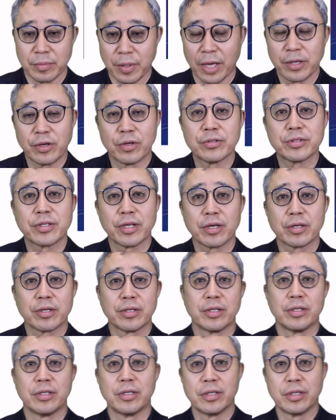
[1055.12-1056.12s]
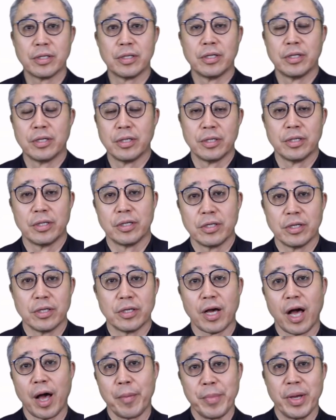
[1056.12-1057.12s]
I don't think
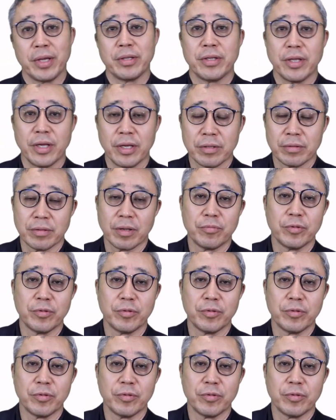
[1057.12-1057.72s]
amending the